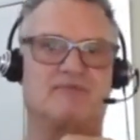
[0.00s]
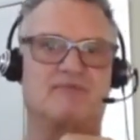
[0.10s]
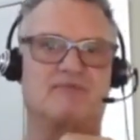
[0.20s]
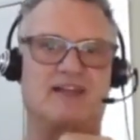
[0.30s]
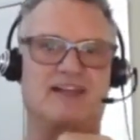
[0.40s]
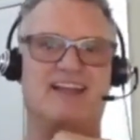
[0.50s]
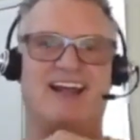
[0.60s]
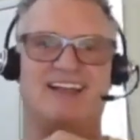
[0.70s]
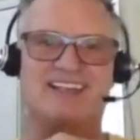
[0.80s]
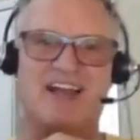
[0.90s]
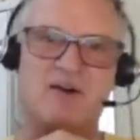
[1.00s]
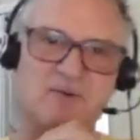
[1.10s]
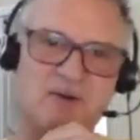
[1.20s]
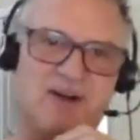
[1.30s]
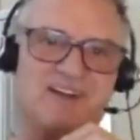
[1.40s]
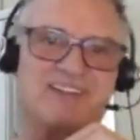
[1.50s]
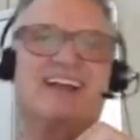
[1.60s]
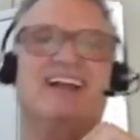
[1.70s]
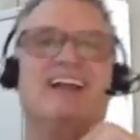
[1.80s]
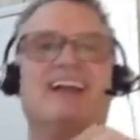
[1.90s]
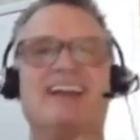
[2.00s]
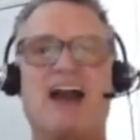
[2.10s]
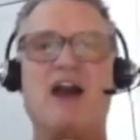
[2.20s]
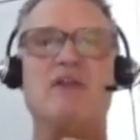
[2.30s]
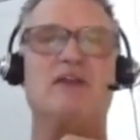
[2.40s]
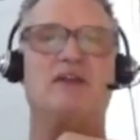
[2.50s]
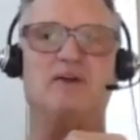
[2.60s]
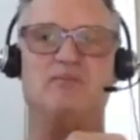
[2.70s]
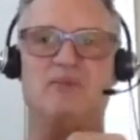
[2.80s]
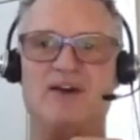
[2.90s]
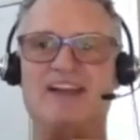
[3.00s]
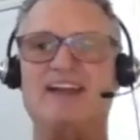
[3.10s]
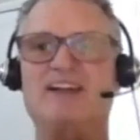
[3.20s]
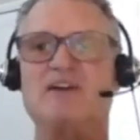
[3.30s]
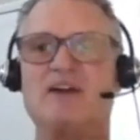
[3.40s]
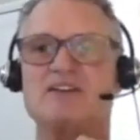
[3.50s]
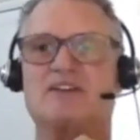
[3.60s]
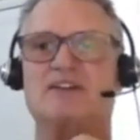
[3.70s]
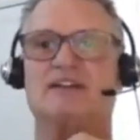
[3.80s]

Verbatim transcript: That's, that's how it works. Now that you're a born-again Christian,